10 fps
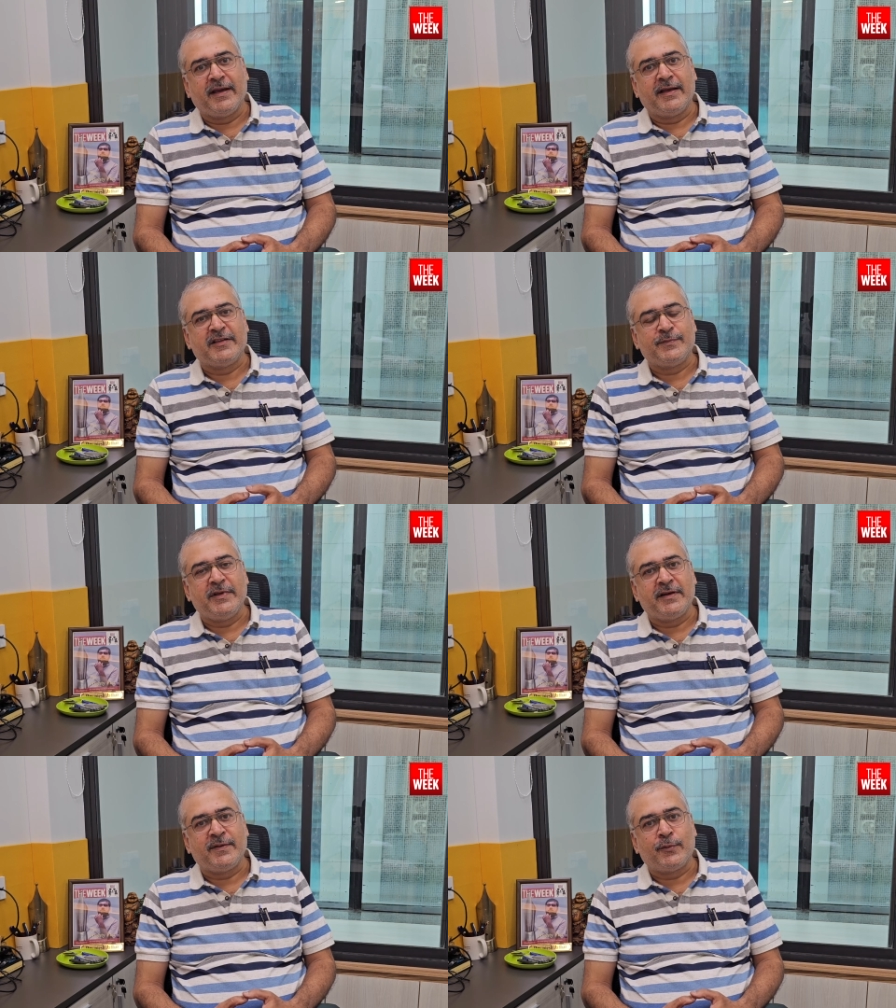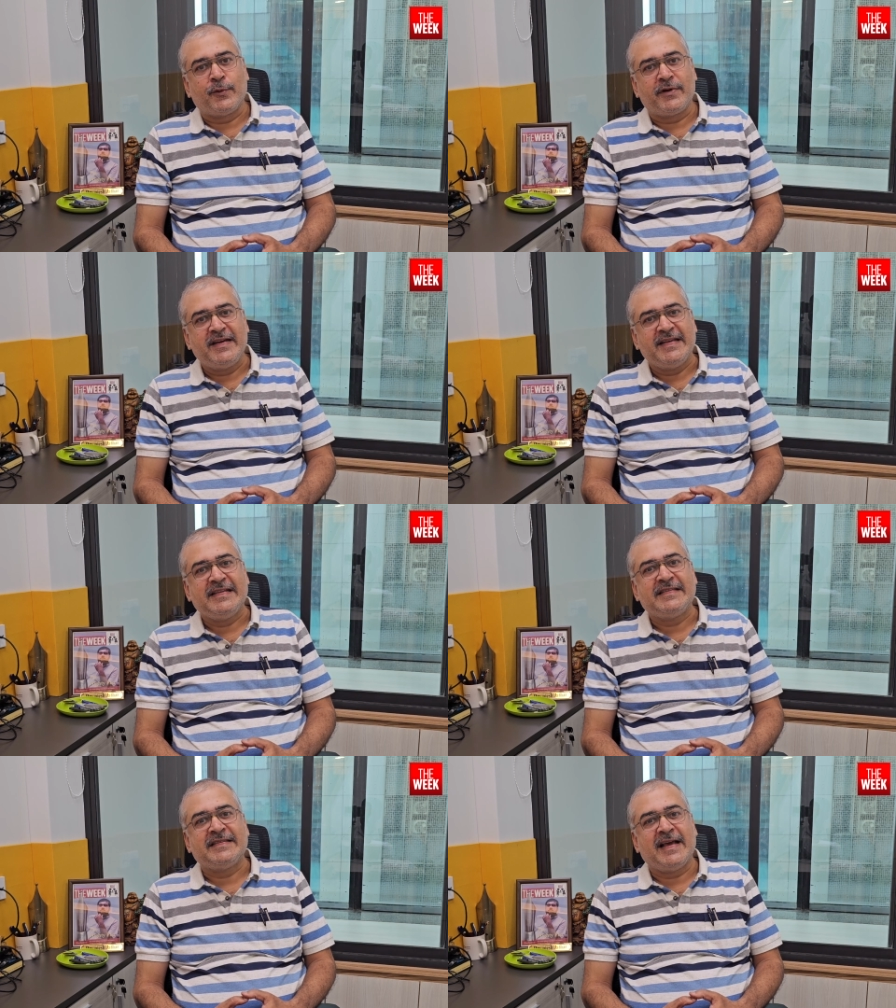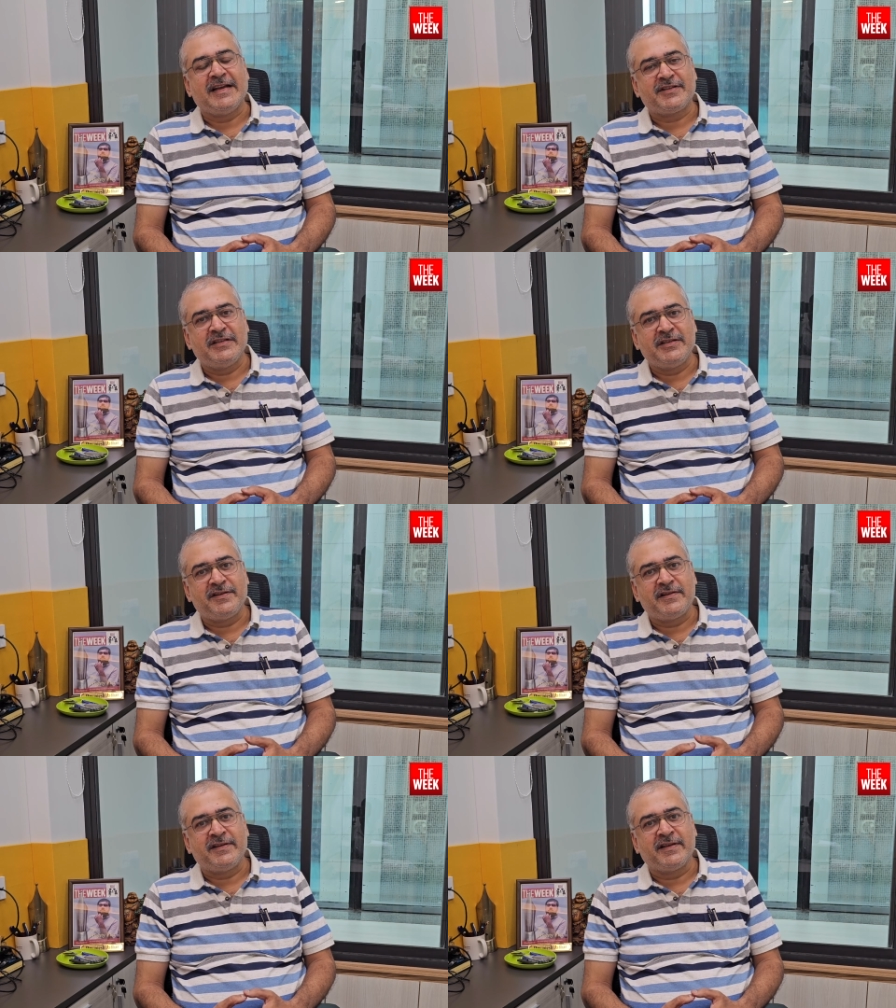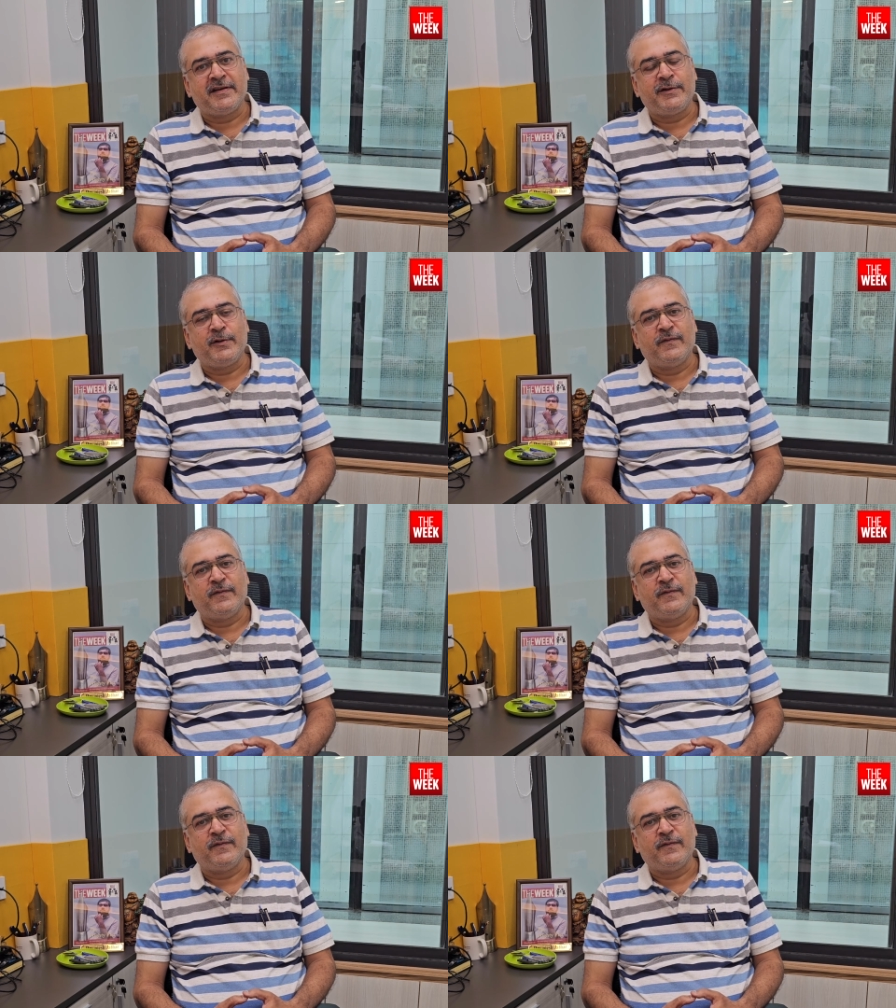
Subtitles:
is being reported is National General Secretary of